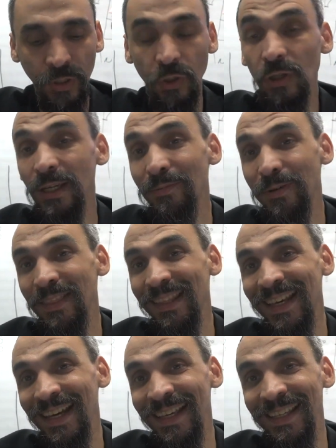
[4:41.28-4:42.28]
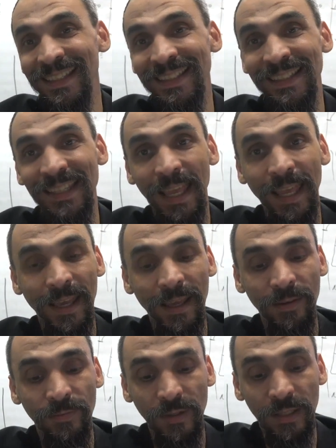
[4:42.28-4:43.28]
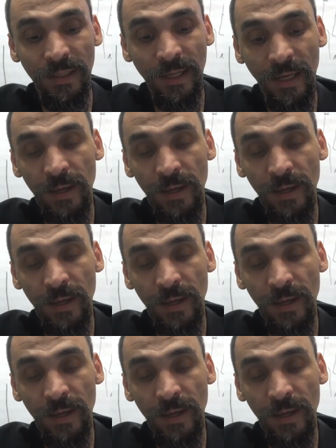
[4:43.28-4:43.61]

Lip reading: everything that is that